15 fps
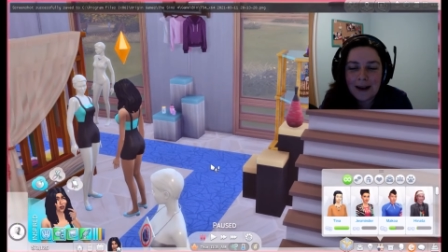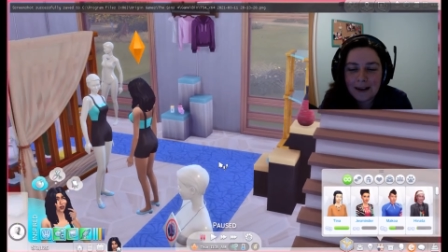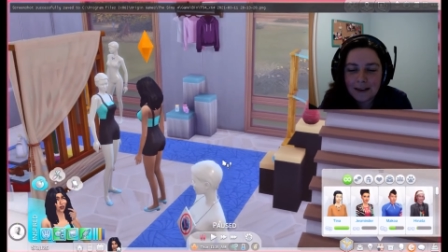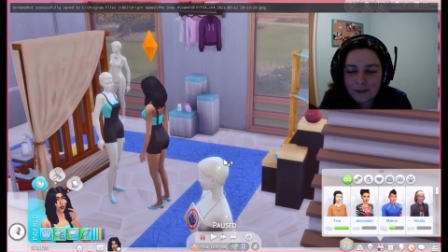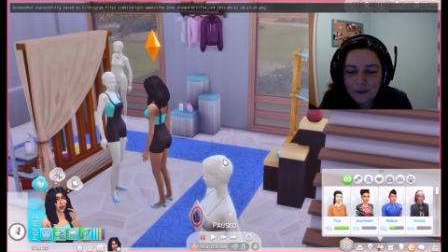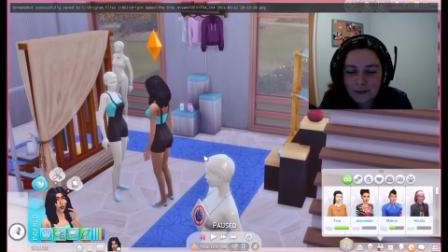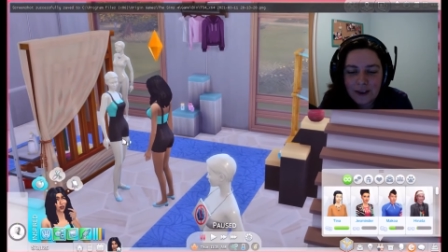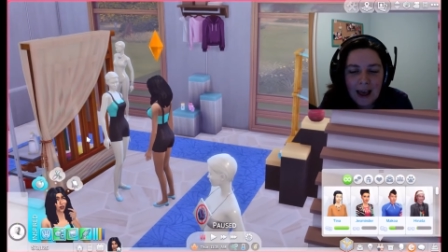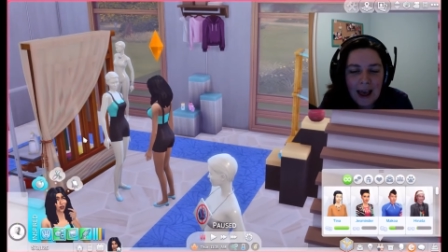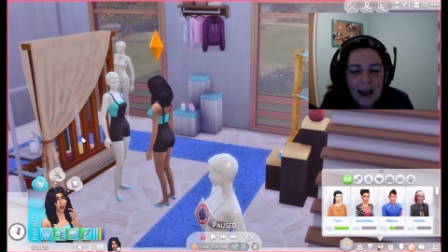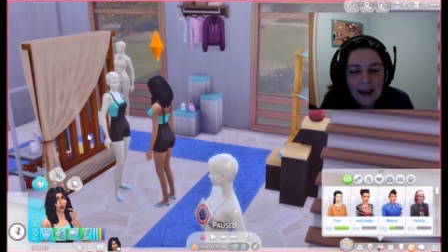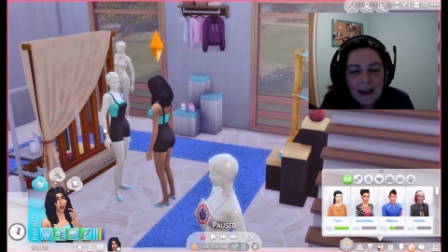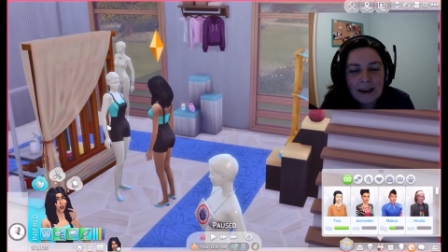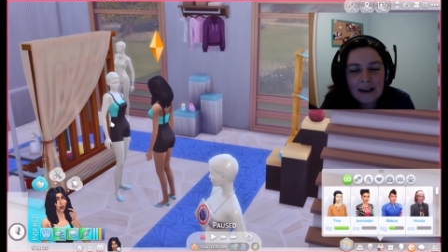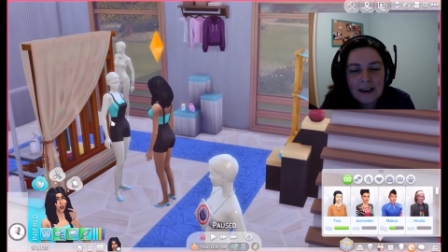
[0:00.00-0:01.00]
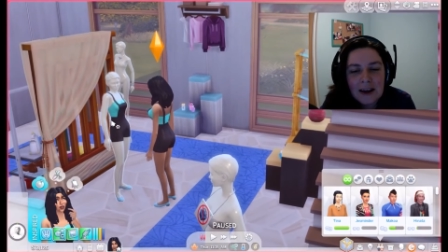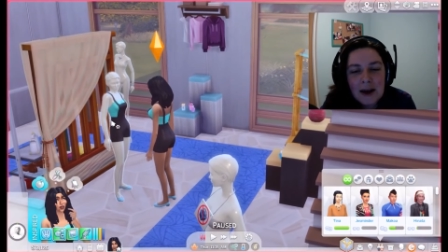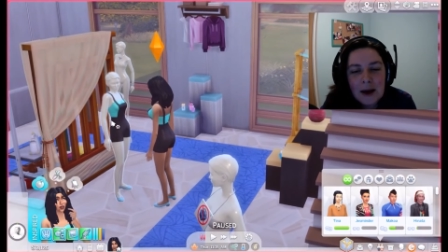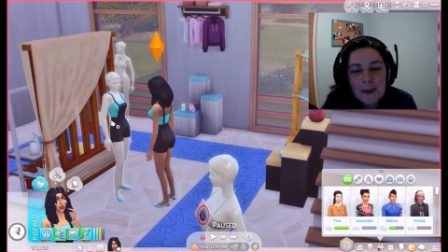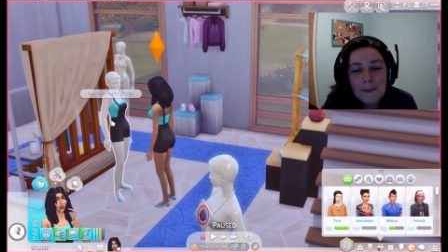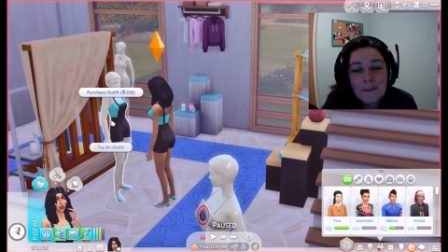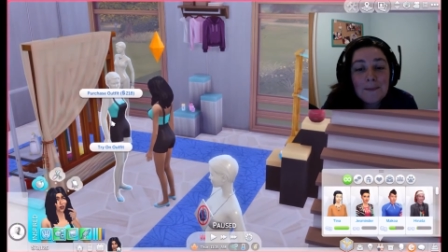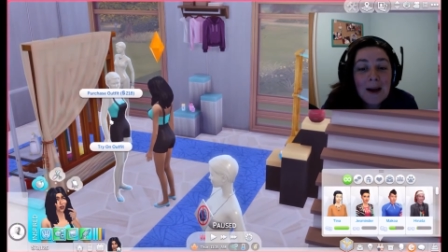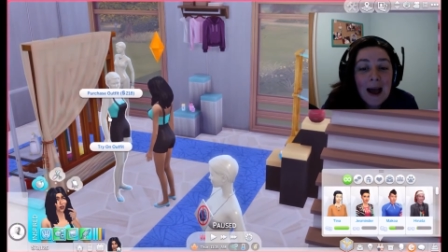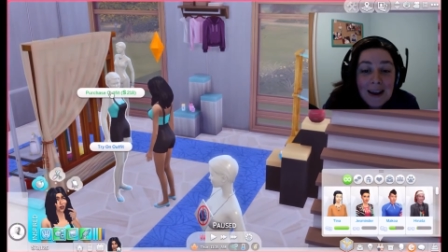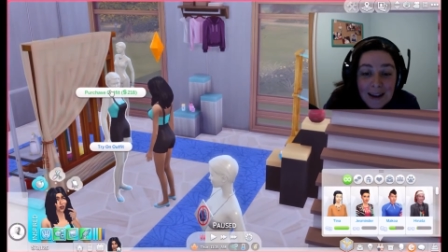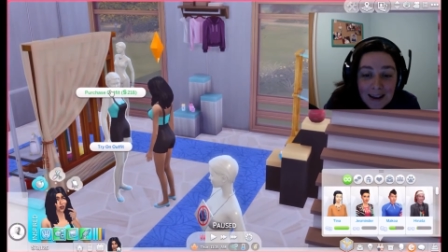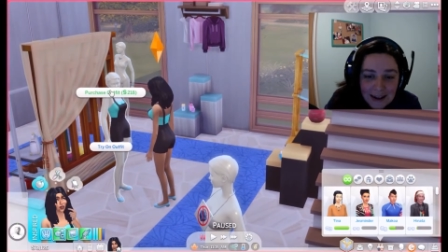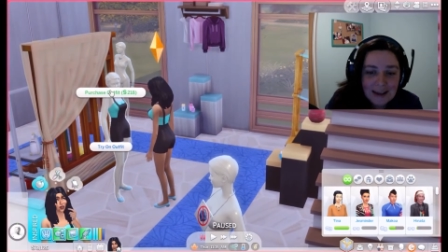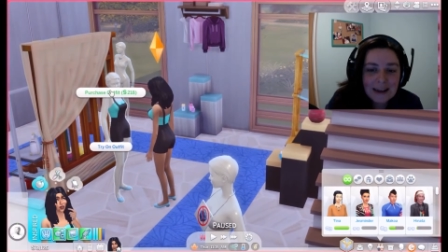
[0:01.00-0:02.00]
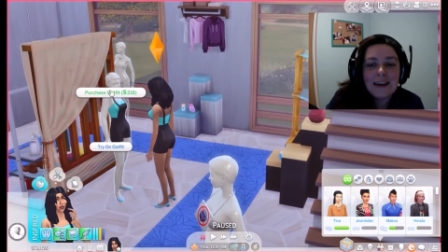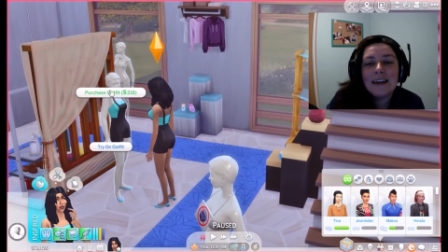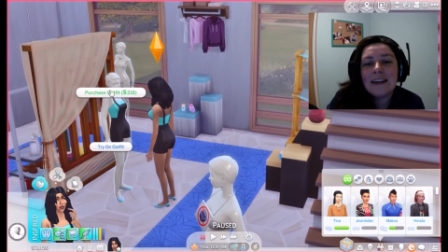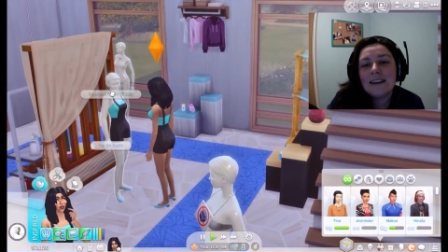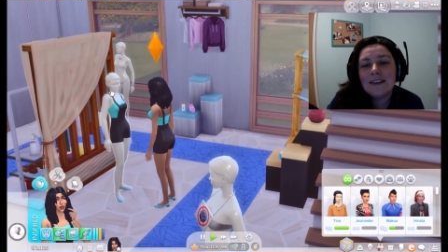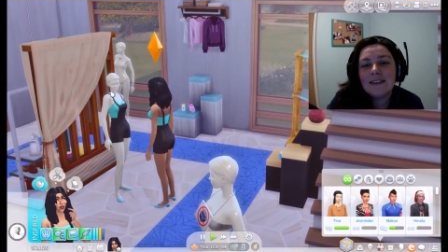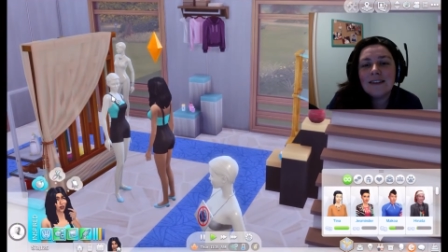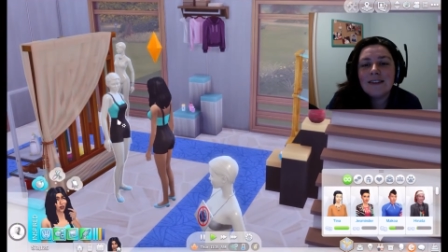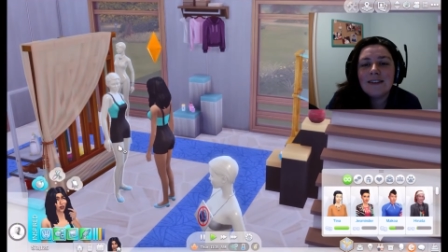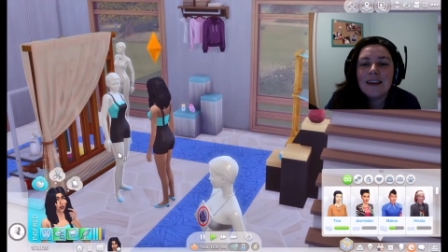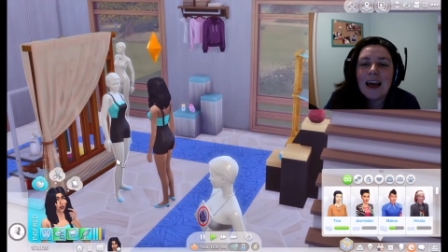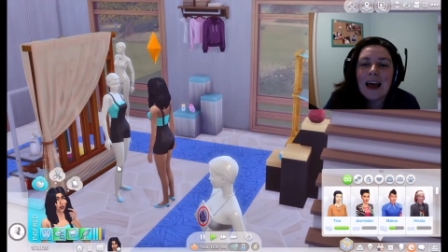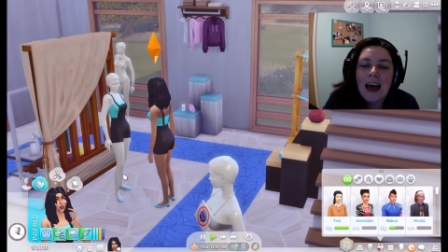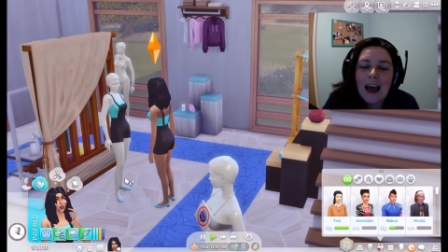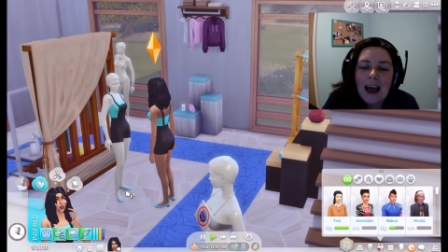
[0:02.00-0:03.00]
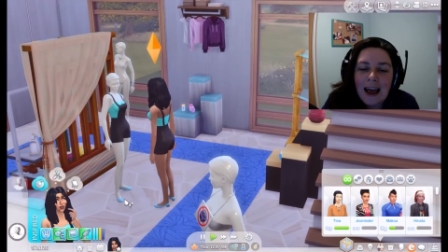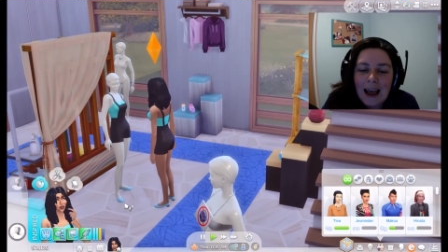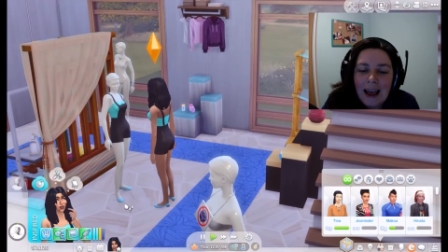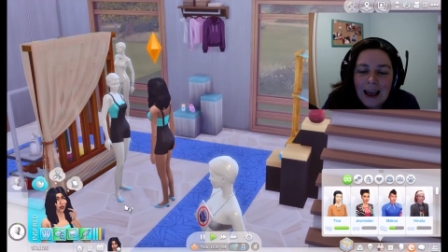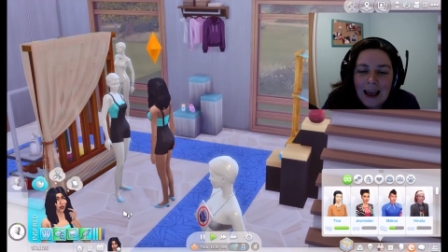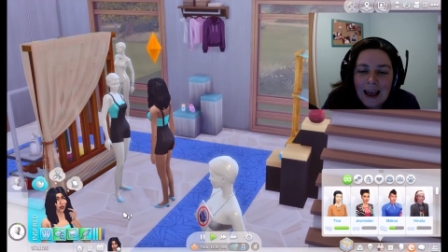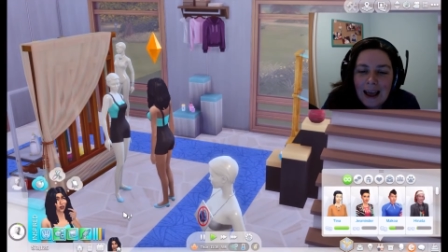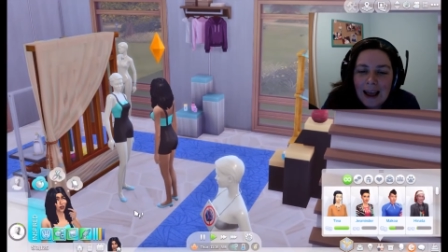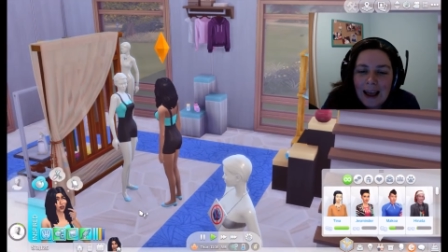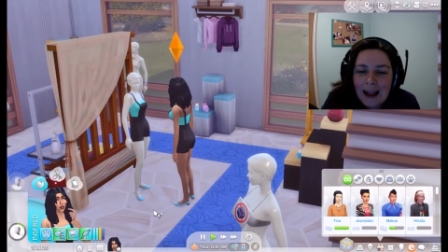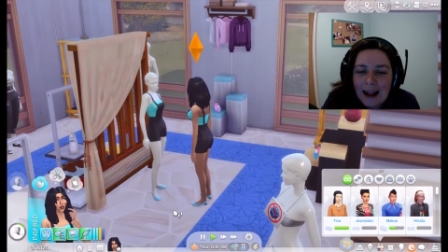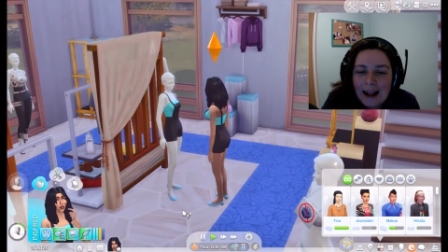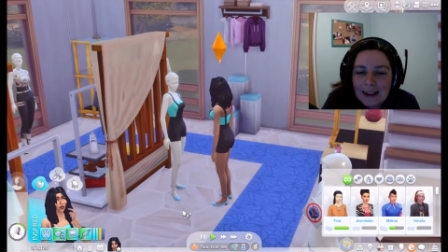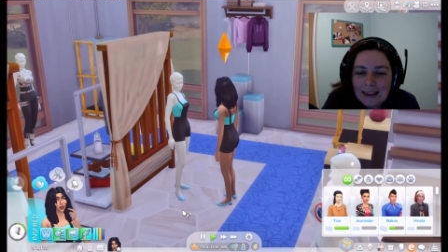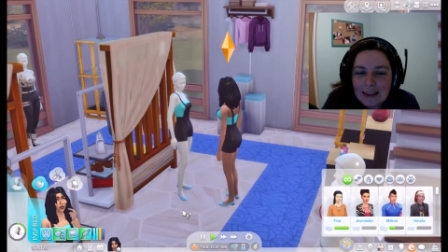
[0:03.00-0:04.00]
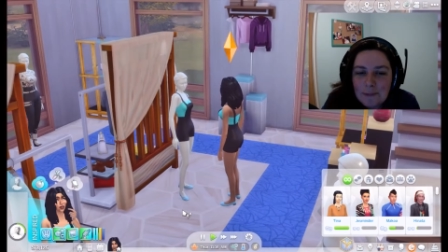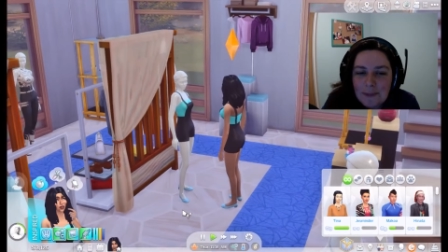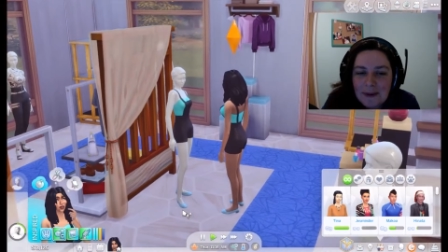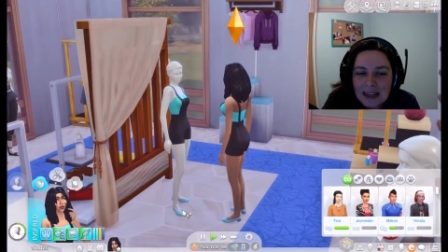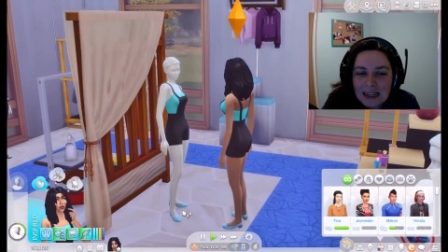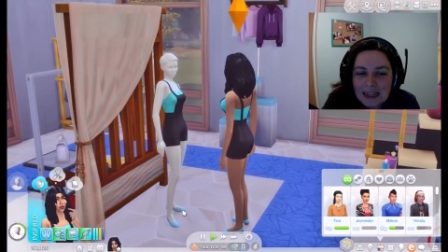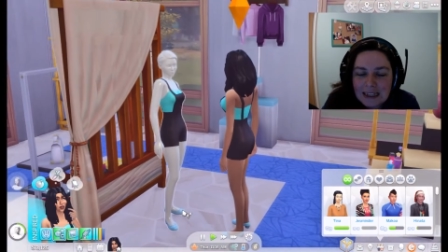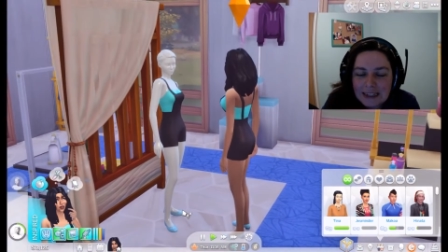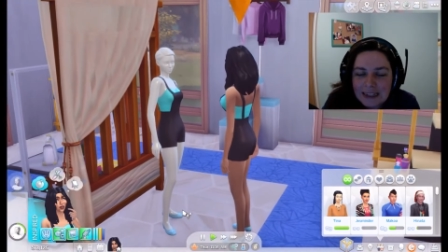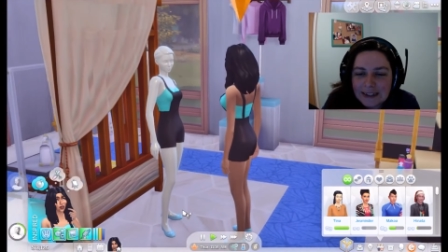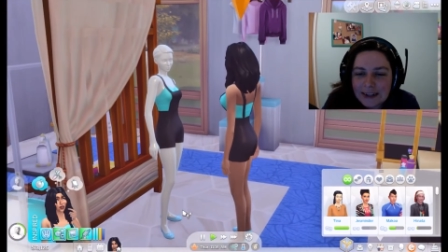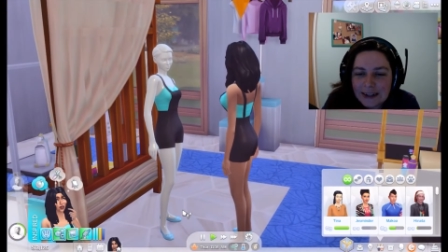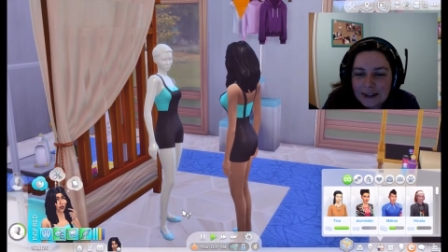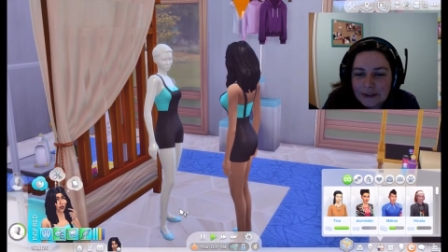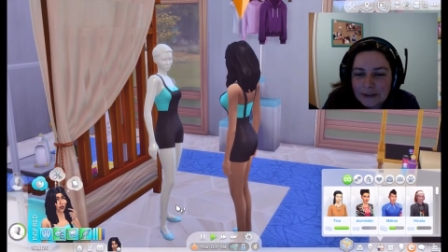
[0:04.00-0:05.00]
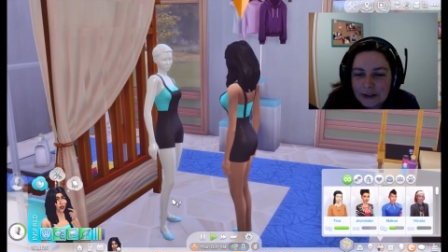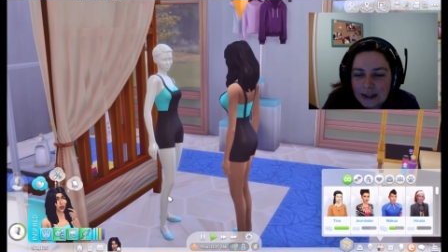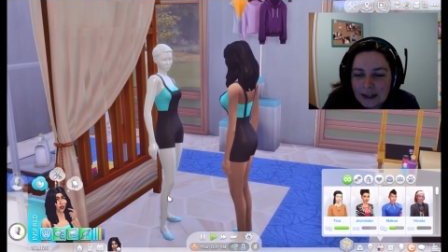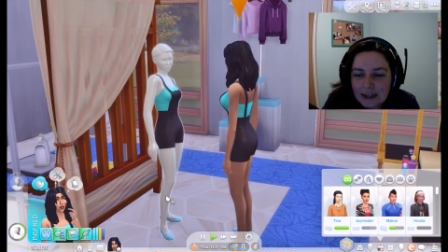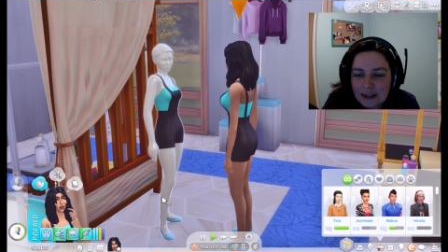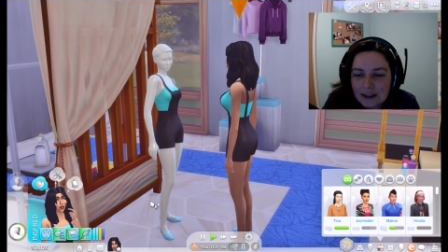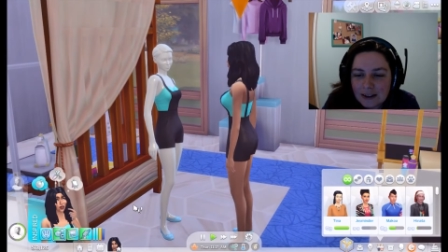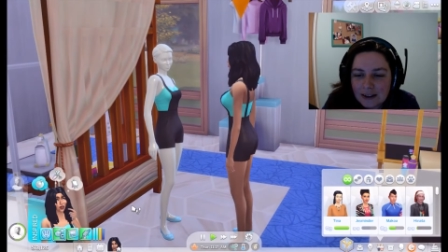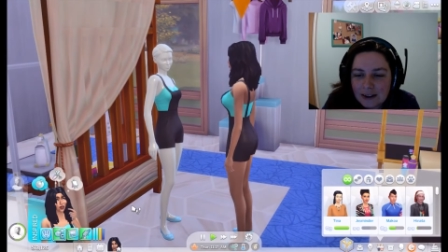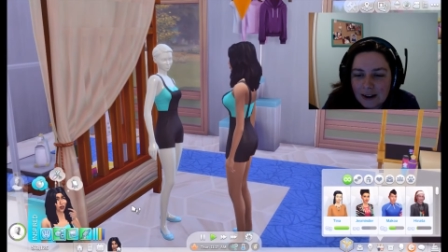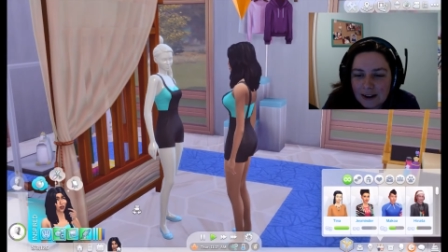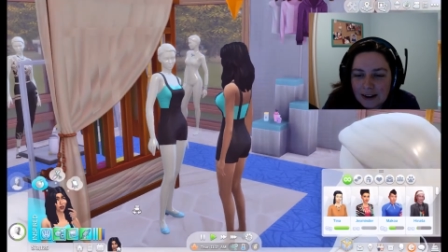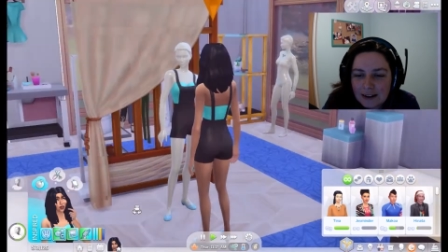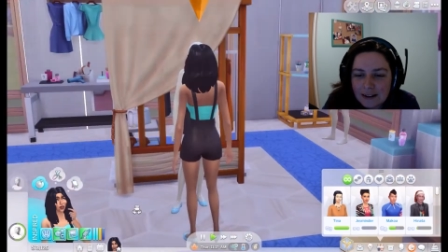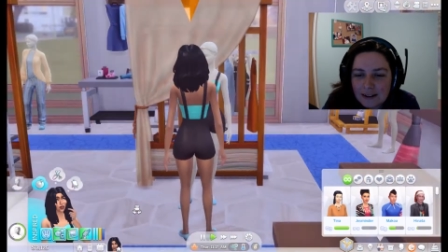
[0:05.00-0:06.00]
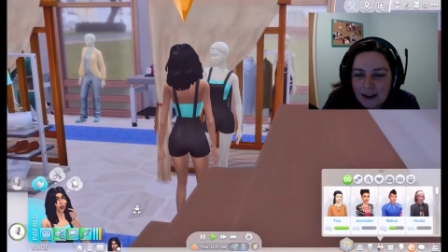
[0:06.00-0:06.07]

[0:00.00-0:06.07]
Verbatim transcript: a max of ten mannequins. It's a bit, you know, I could... I...